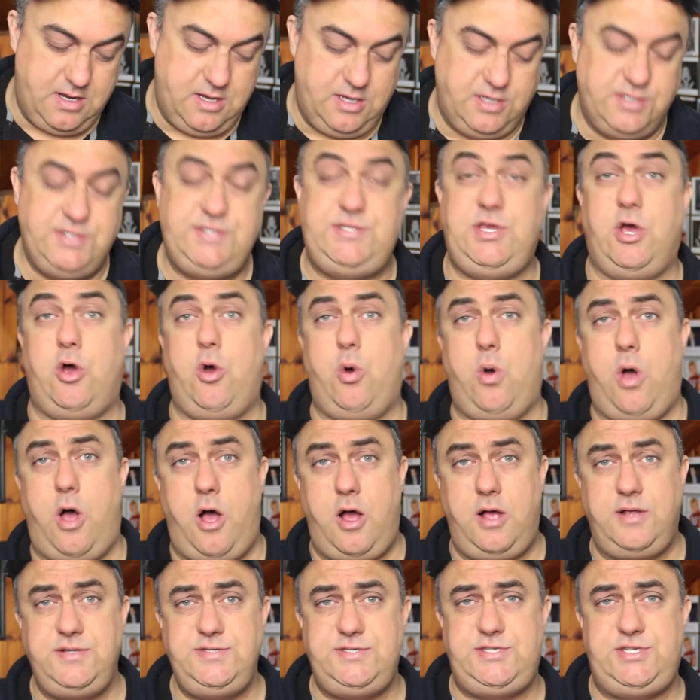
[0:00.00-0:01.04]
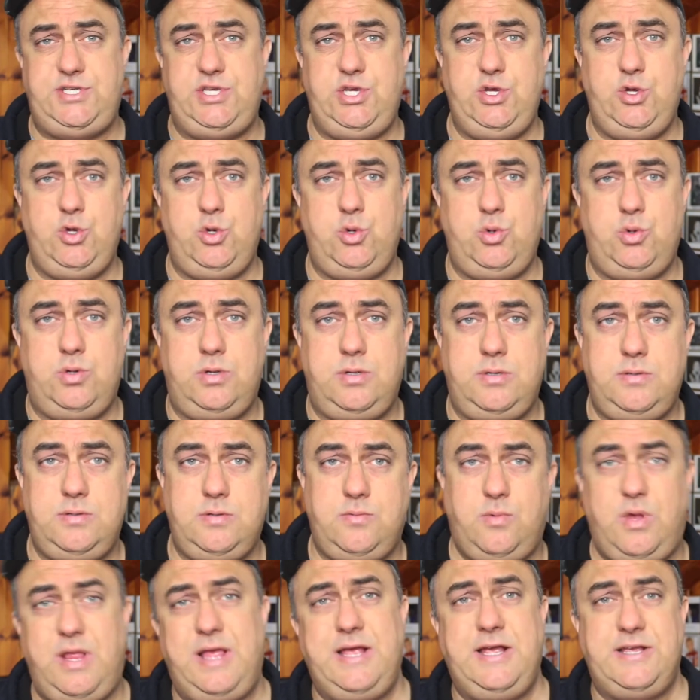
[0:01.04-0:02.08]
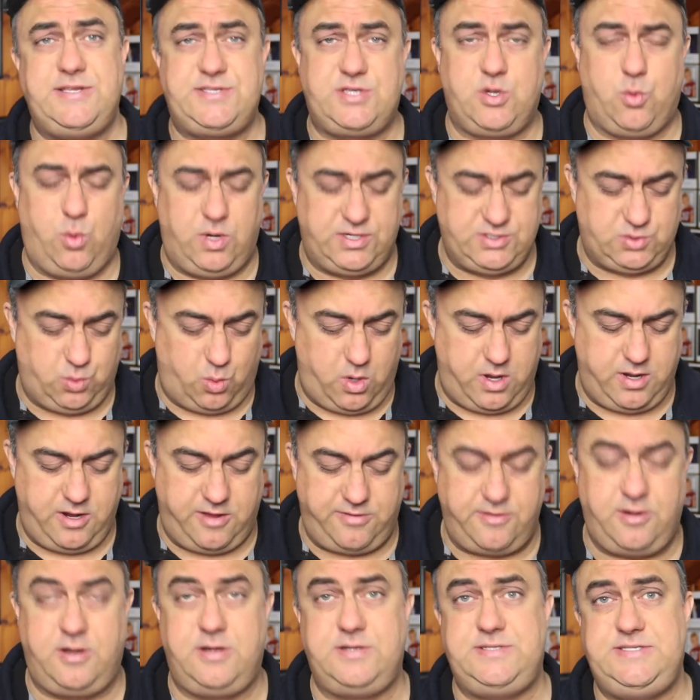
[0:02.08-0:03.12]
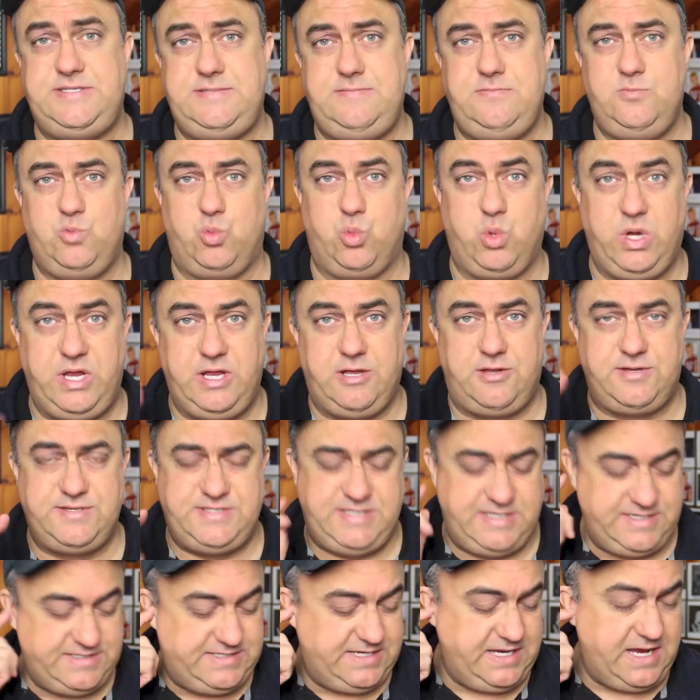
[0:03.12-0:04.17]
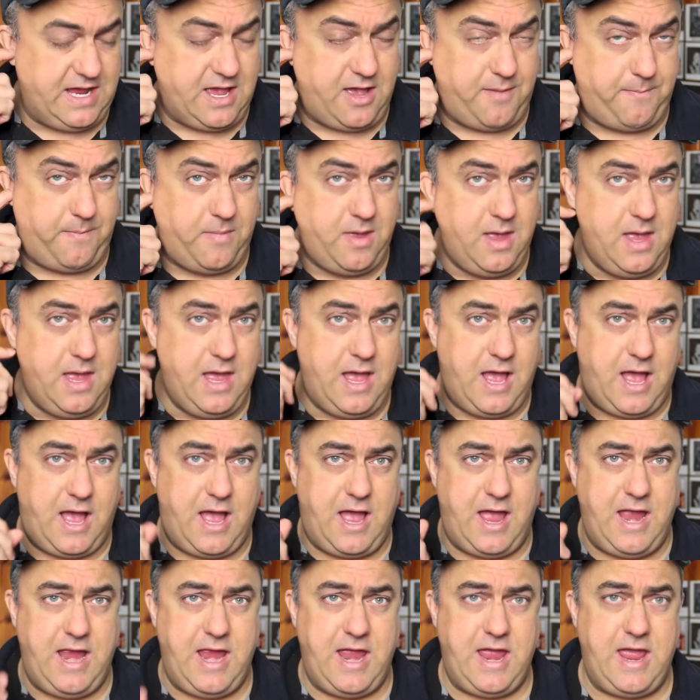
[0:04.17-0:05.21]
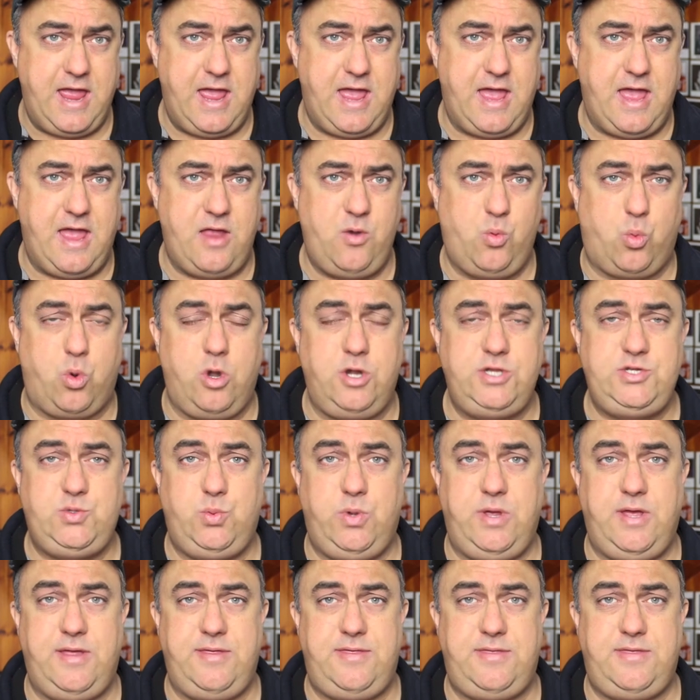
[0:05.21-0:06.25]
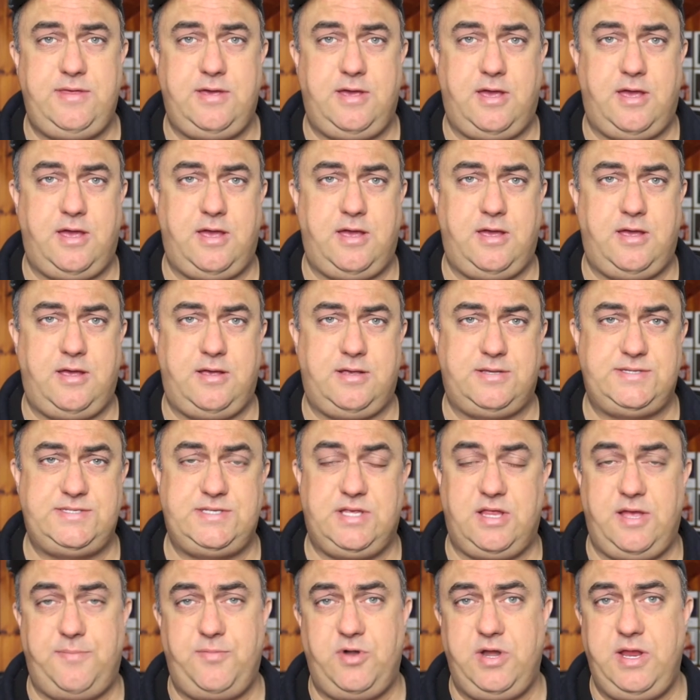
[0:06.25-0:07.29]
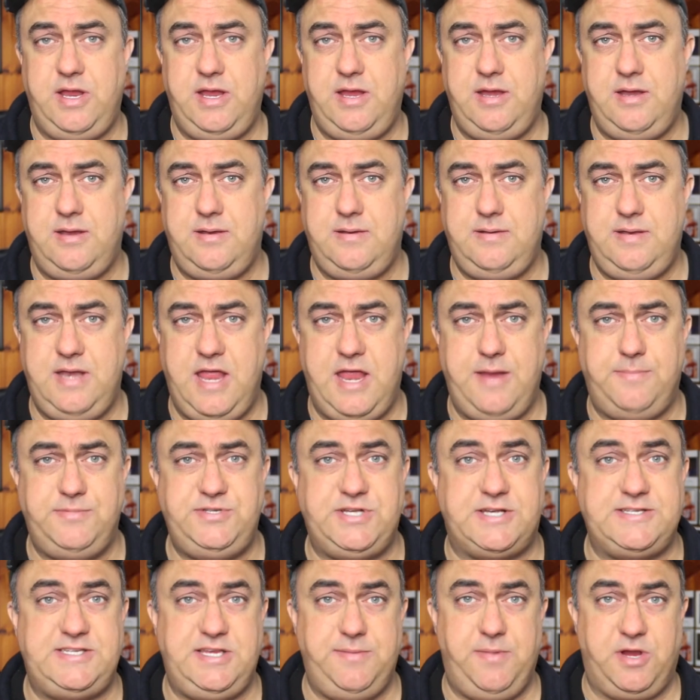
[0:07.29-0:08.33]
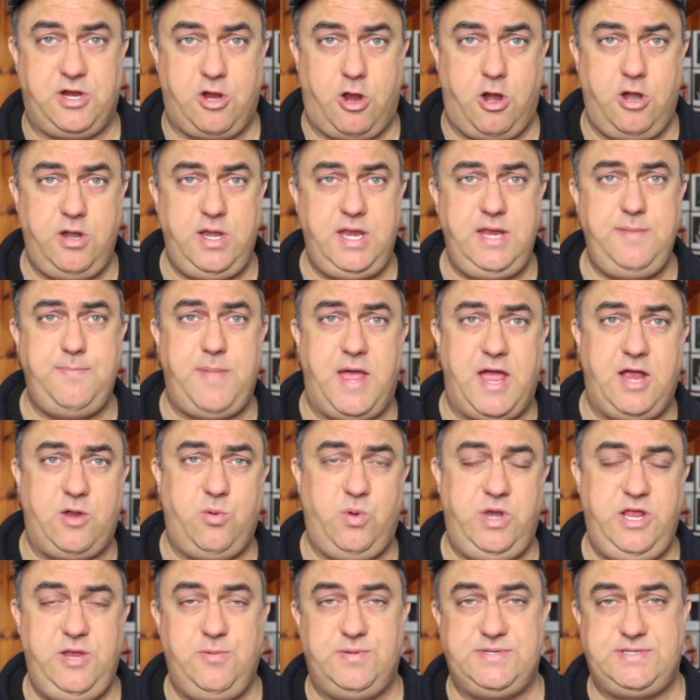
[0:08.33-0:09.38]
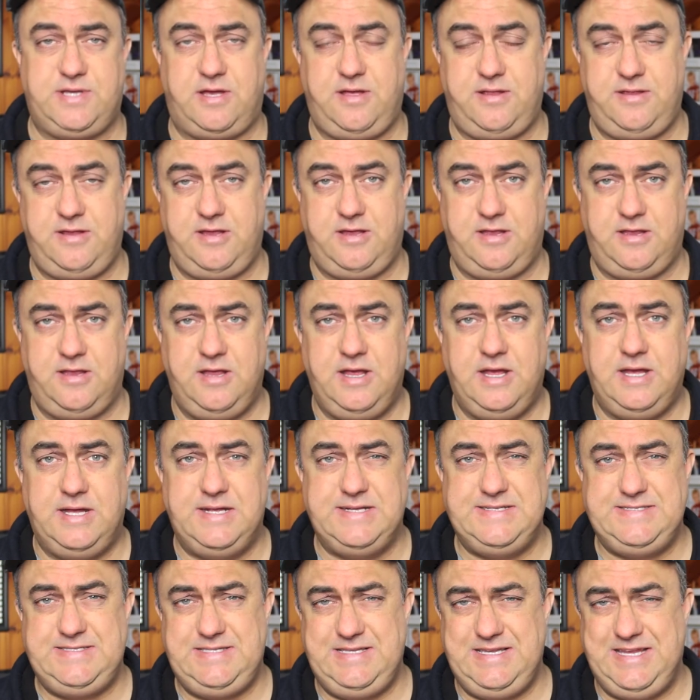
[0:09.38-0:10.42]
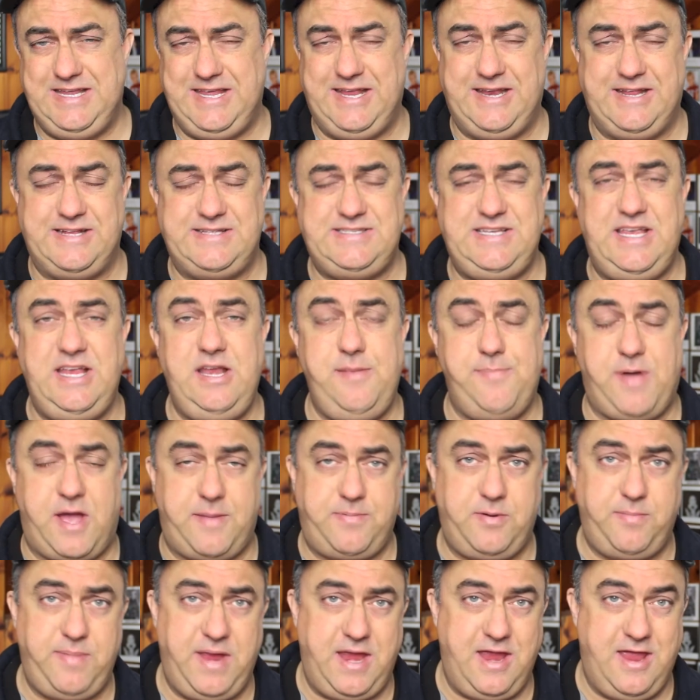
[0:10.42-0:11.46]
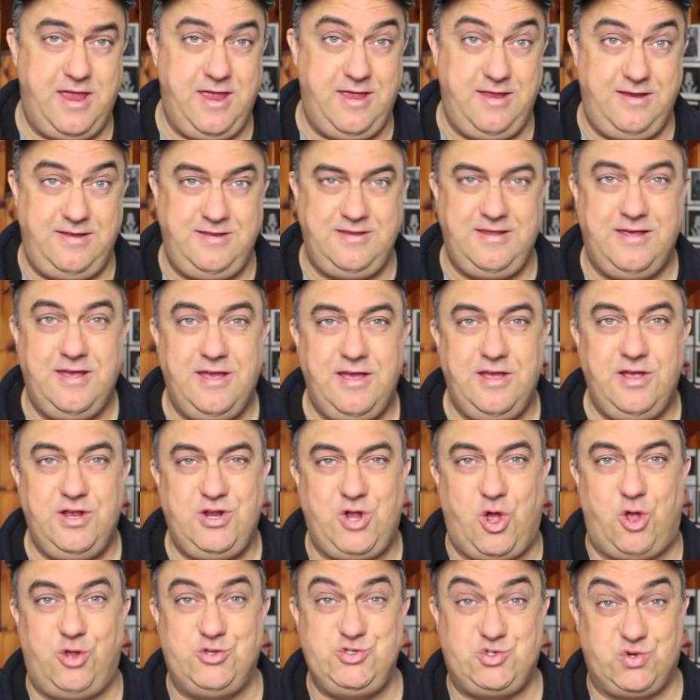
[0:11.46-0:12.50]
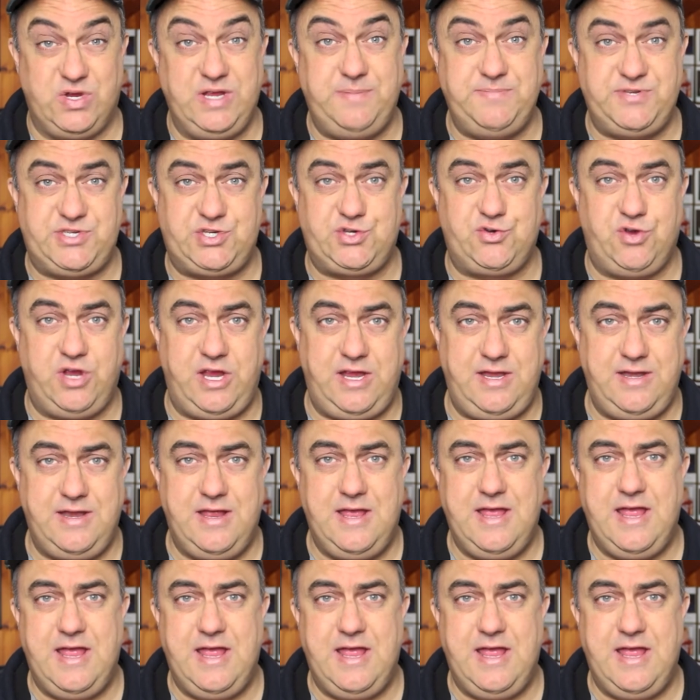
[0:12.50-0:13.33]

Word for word: So on to, well, I guess there was one other real T T M. I had worked with a celebrity named Jesse McCartney back when he was on a, in a teeny bopper band called Dream Street.